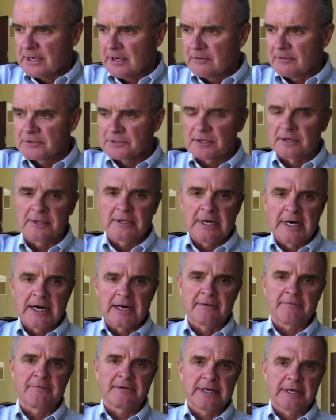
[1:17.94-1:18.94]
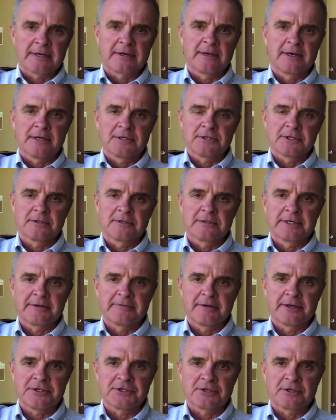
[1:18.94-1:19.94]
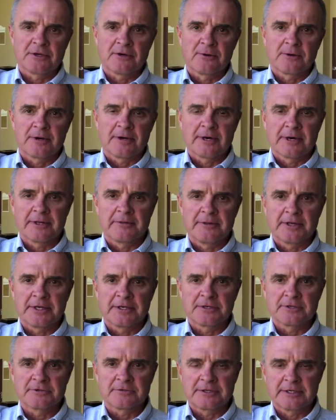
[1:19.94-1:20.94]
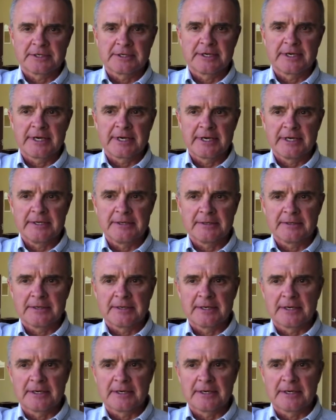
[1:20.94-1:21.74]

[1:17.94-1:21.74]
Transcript: you know, there's a lot of technological innovation going on in the industry today.